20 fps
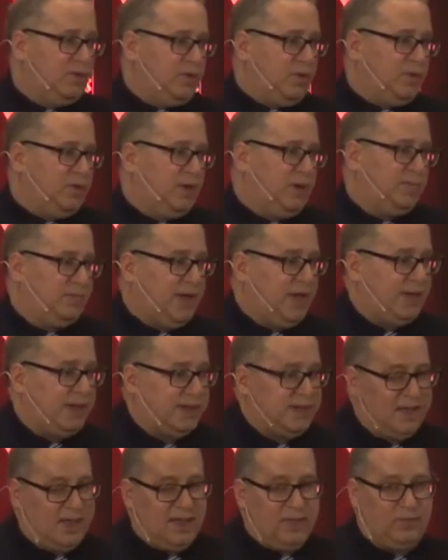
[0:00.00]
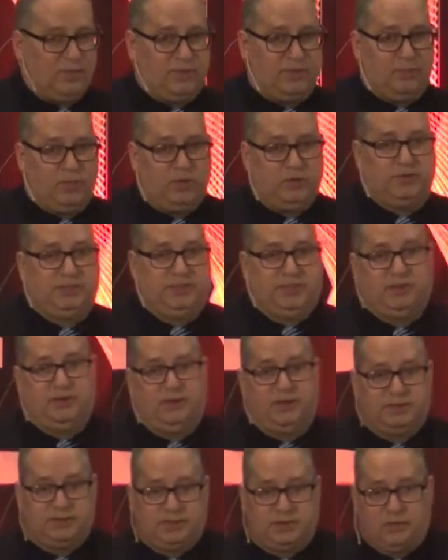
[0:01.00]
We want a bank account with more
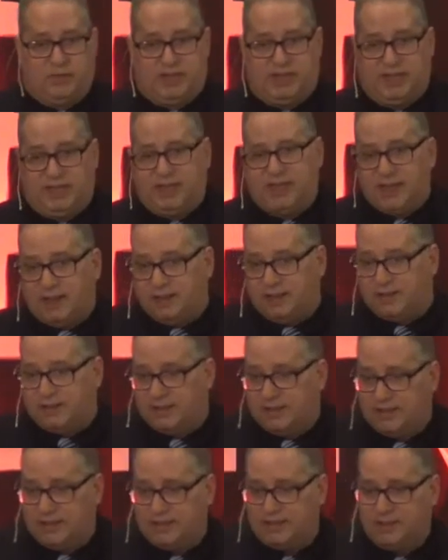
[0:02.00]
zeros than we can count.